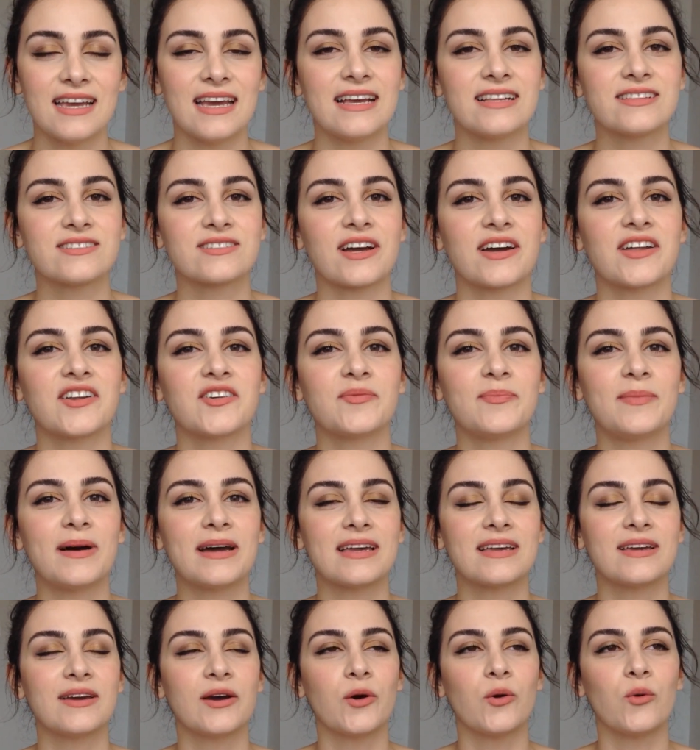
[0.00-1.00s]
it's kind of
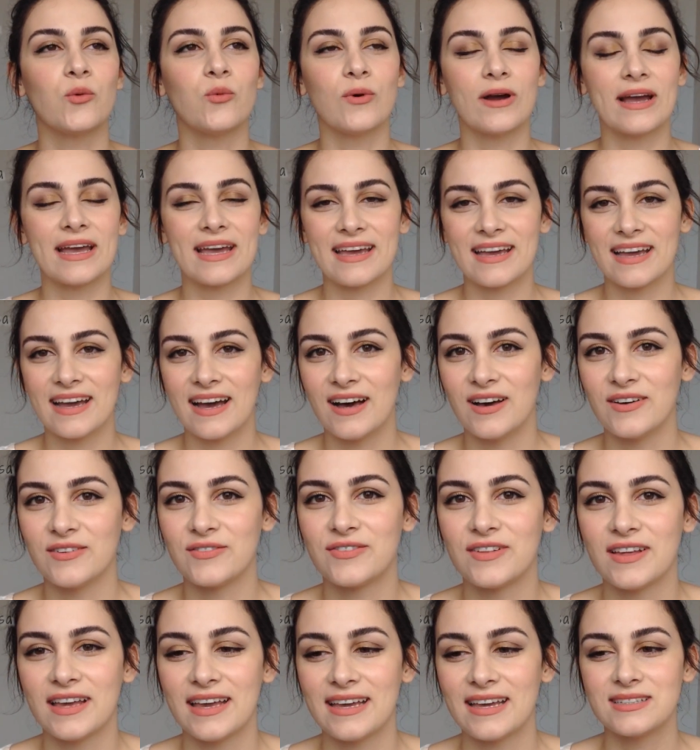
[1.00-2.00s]
my way
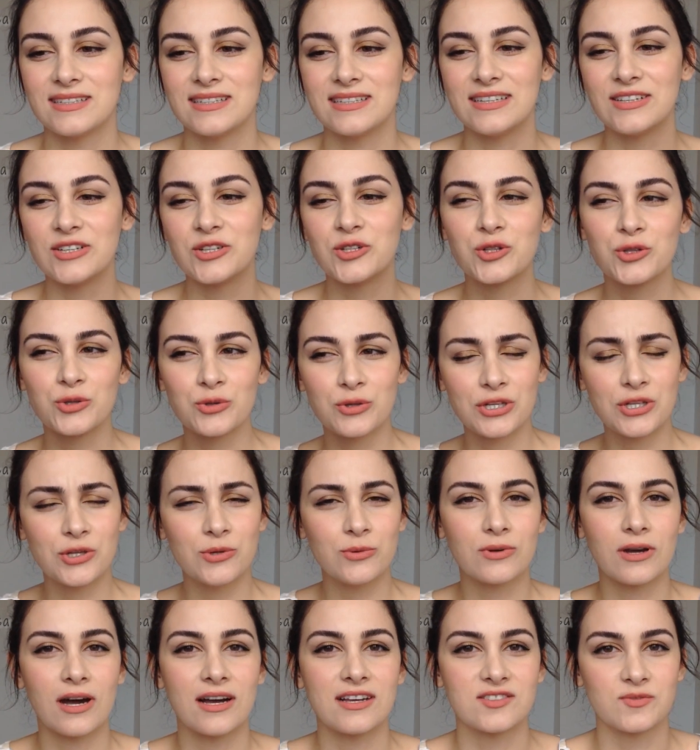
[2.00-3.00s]
of including you
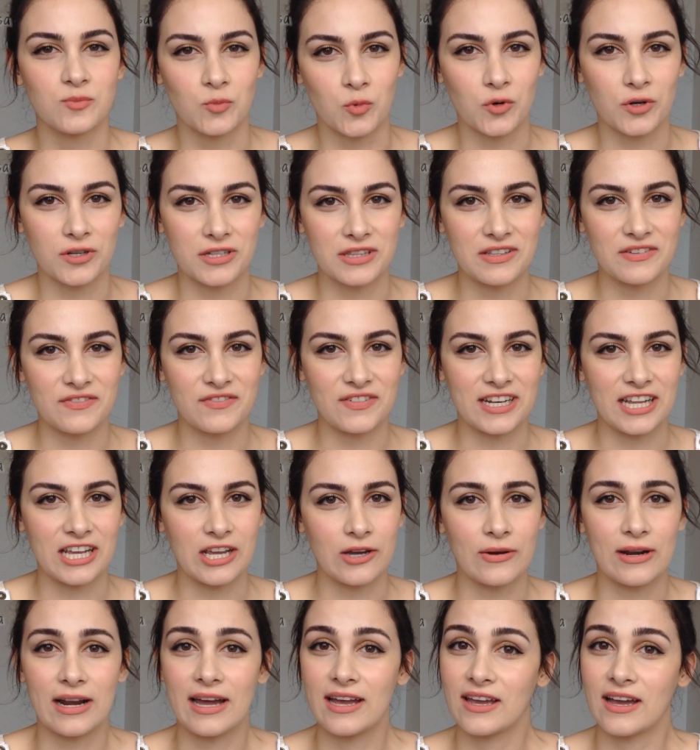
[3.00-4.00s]
guys more in the
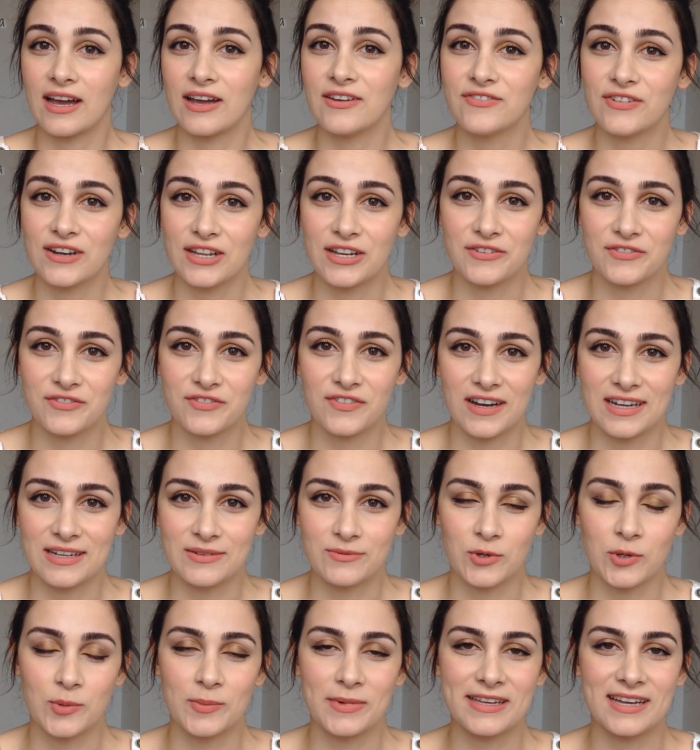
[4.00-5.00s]
video. And I find it fun
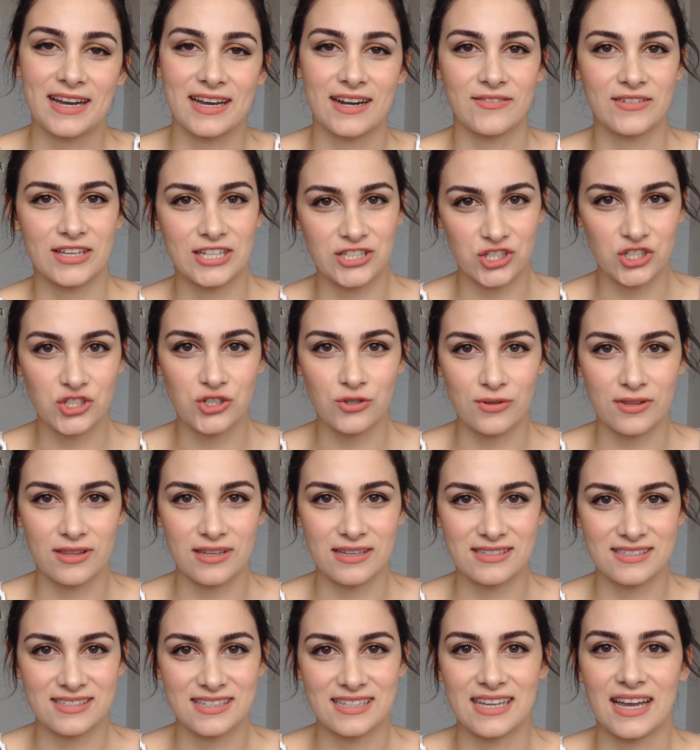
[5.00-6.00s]
when we kind of get to do
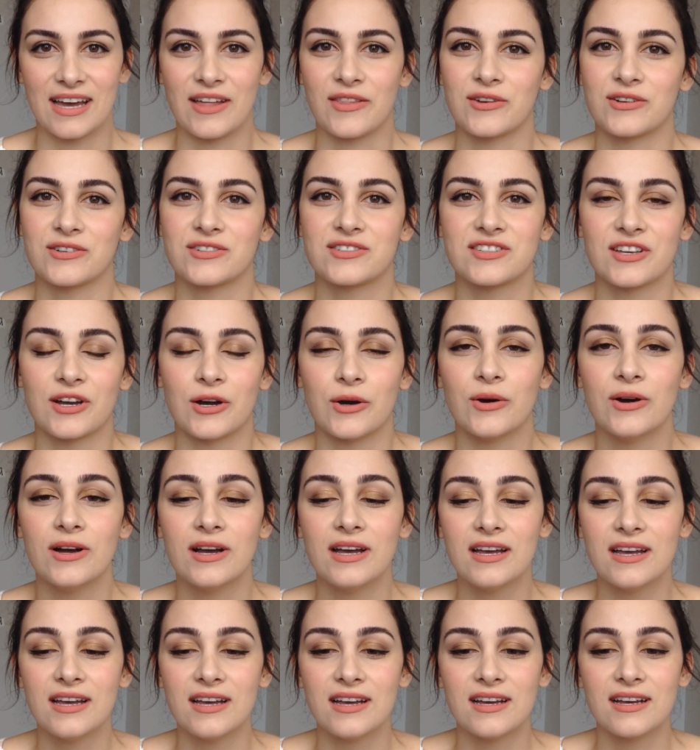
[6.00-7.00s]
things together. So
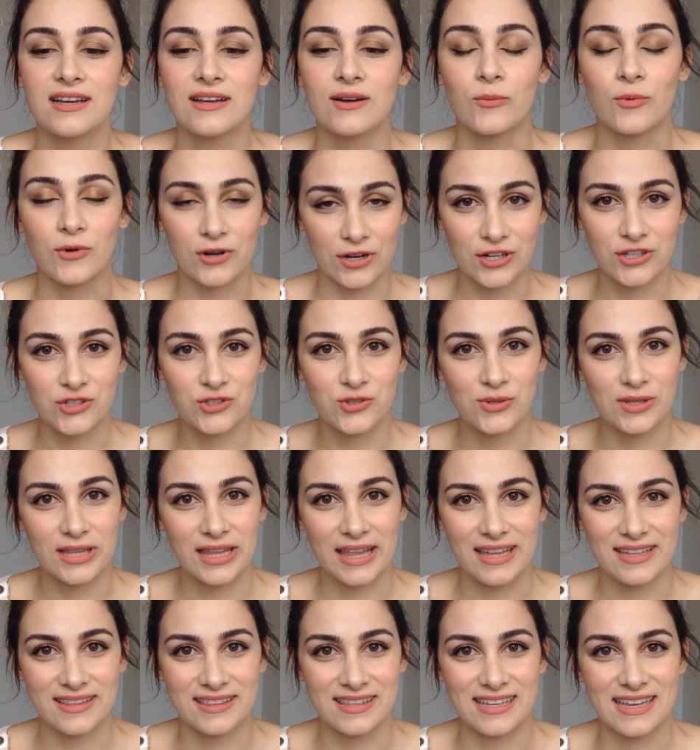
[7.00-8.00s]
we're going to do
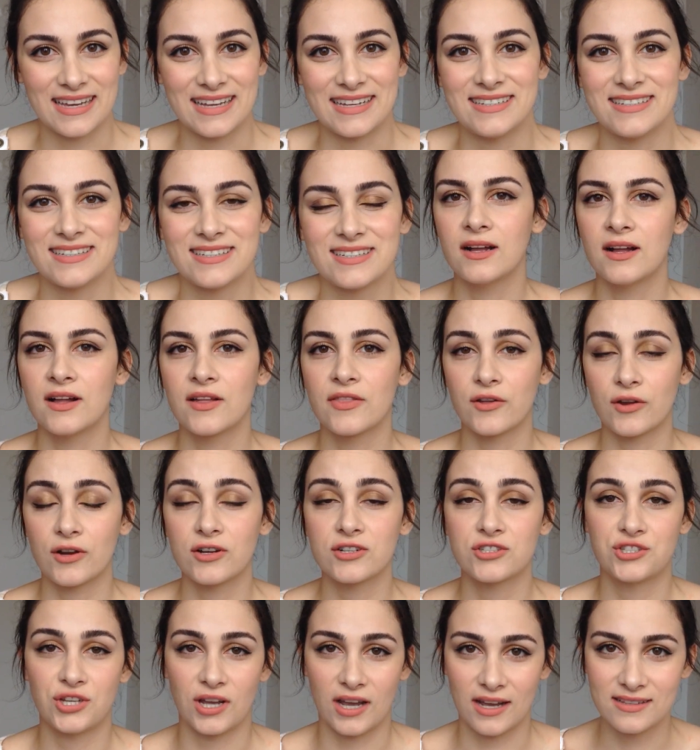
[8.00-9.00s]
that at the end. There are
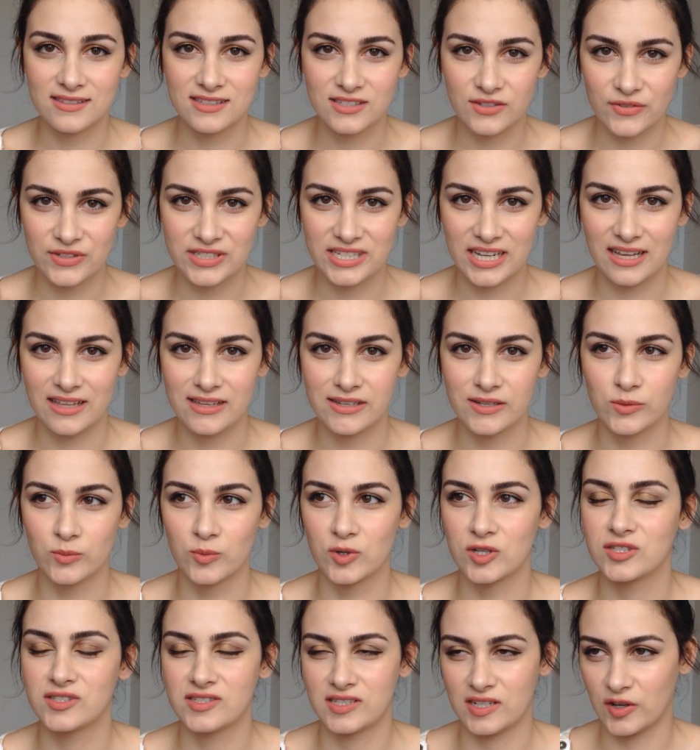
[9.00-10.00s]
tons of Italian
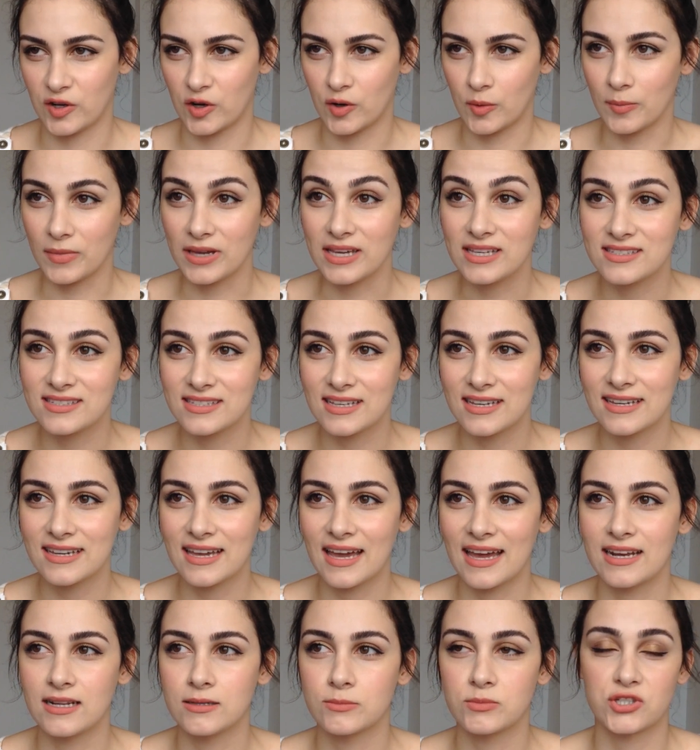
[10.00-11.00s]
words that are amazing,
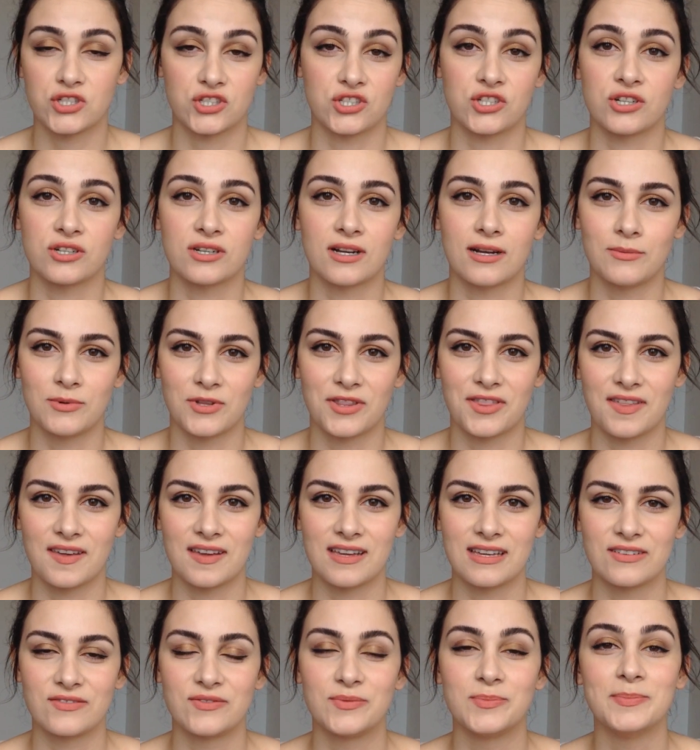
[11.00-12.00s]
and I'm sure I will
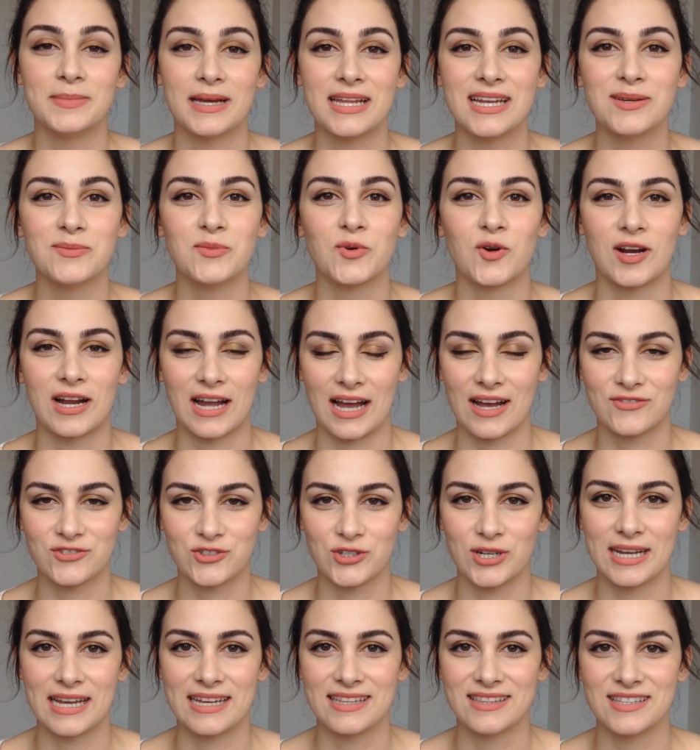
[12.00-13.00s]
think of many more
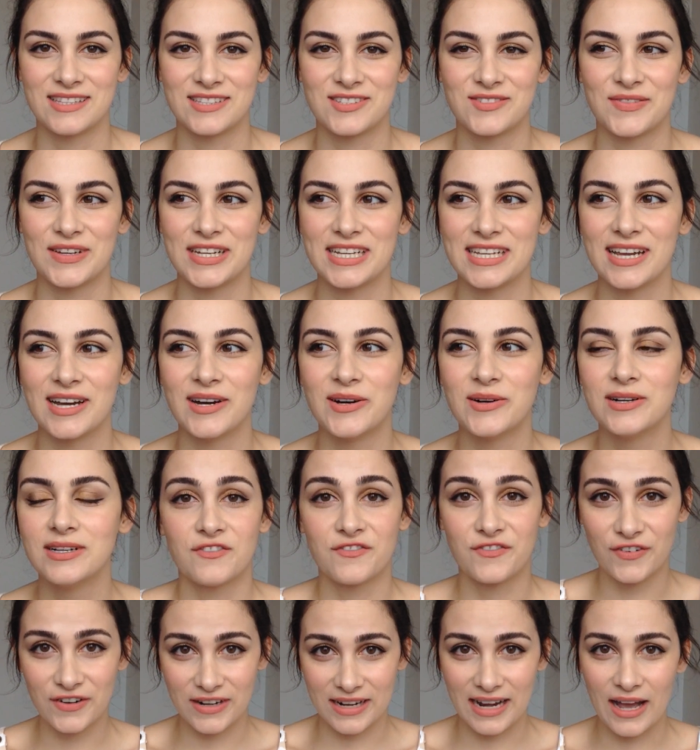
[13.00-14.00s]
after I end this video.
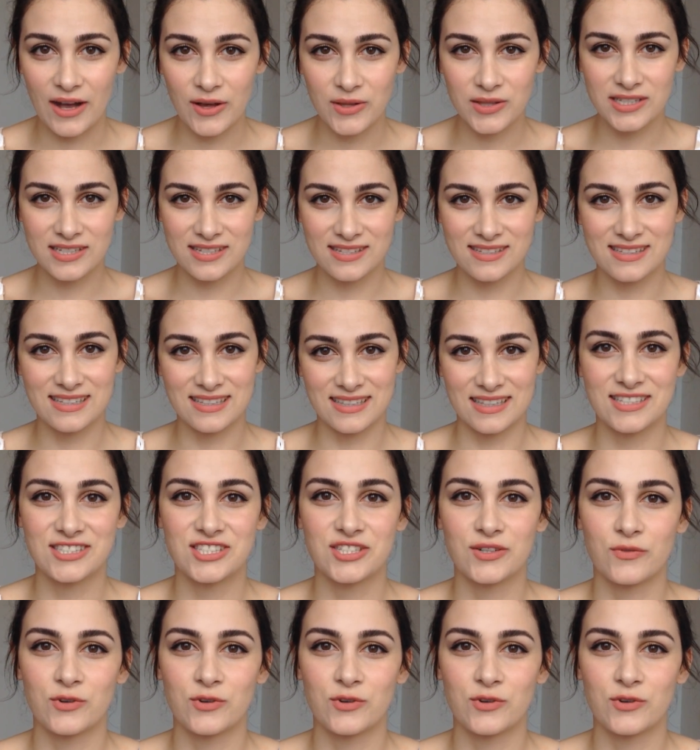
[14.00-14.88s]
For now, this is the list of